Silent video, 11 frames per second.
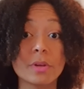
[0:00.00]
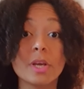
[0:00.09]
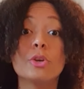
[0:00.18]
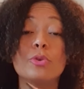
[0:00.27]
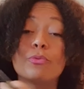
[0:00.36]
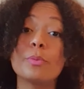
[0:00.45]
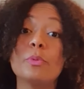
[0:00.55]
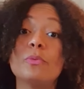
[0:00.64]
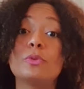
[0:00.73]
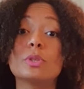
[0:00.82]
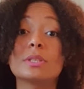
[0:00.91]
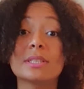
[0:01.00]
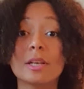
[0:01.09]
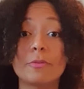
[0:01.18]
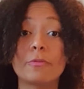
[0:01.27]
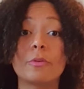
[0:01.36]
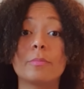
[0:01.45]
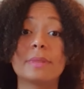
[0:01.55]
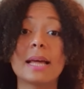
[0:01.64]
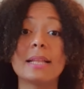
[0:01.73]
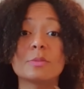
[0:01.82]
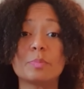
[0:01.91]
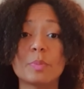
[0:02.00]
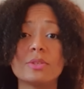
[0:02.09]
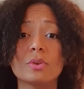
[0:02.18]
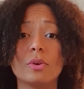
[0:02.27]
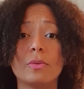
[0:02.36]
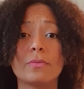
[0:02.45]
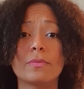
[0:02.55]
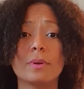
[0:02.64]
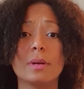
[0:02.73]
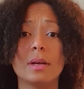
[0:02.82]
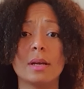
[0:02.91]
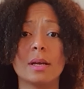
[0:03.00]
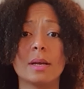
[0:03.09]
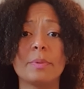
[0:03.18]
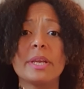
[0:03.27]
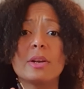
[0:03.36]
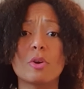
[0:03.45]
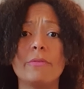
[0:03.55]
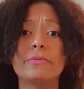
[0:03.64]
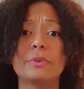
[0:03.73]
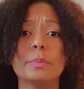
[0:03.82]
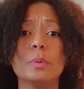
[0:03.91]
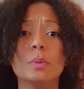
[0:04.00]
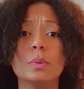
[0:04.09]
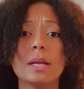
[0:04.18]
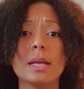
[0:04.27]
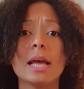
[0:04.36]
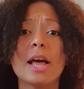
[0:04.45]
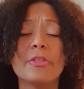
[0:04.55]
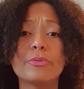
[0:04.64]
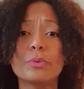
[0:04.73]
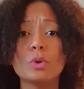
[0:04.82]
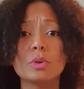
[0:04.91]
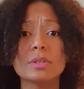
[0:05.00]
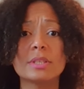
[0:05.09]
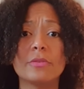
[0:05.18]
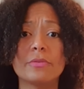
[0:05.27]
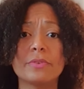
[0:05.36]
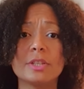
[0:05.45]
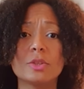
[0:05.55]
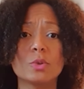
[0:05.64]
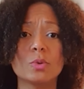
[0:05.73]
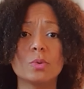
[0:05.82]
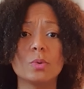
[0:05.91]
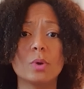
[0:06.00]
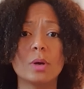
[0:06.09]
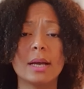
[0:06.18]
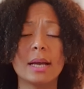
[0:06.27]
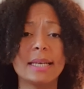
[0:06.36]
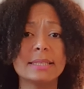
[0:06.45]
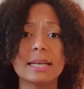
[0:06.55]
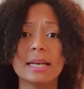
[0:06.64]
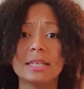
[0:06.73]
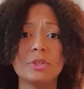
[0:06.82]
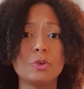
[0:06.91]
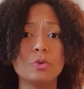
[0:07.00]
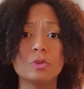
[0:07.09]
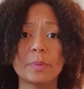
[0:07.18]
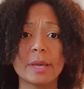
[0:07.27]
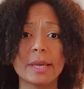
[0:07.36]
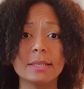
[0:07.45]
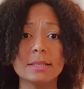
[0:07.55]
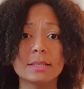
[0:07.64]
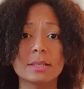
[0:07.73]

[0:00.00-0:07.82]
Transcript: You've removed yourself from that space of being comfortable and thrown yourself into an entirely new space,